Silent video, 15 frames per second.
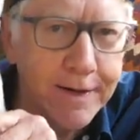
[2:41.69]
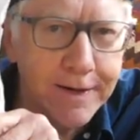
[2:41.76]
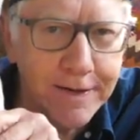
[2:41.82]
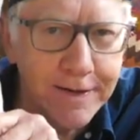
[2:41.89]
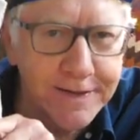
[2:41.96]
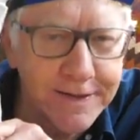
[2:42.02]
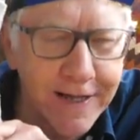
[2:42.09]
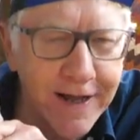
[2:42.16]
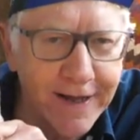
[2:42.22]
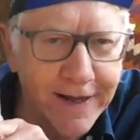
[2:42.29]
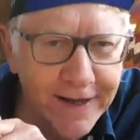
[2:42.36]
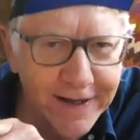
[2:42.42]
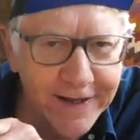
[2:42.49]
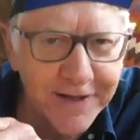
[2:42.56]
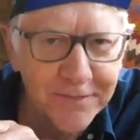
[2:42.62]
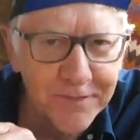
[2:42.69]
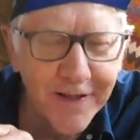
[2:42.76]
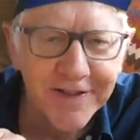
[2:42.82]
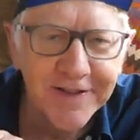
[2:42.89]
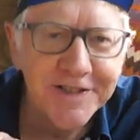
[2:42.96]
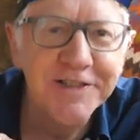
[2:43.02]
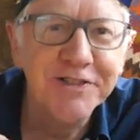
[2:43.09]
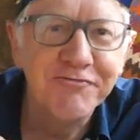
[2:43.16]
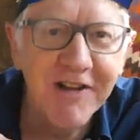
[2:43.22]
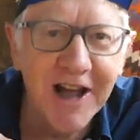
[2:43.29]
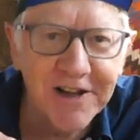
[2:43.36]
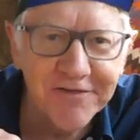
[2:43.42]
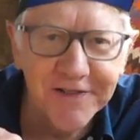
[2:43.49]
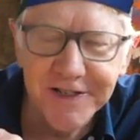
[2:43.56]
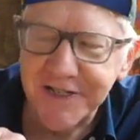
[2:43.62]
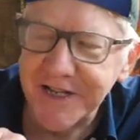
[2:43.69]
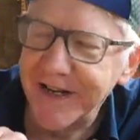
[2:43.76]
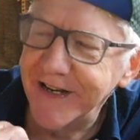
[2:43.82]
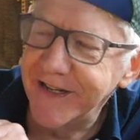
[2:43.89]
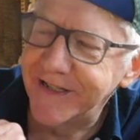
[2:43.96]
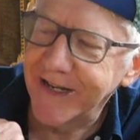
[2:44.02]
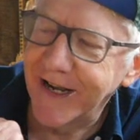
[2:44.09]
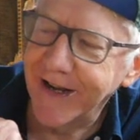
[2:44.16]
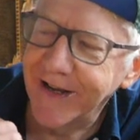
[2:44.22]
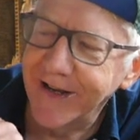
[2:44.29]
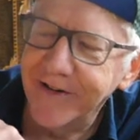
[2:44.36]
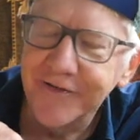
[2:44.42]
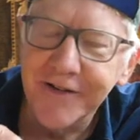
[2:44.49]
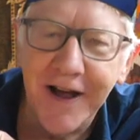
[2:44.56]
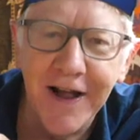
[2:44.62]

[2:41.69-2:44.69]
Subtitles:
yes, this is Rapha genitalia.